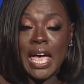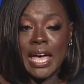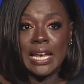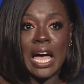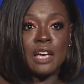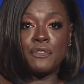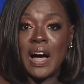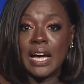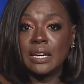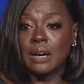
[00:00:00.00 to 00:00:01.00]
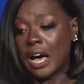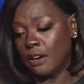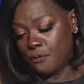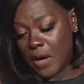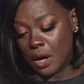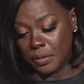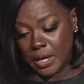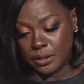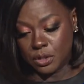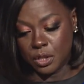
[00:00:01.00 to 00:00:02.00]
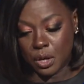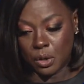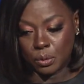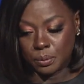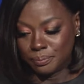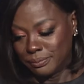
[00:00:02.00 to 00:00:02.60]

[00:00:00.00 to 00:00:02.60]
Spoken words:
and I found that, you know,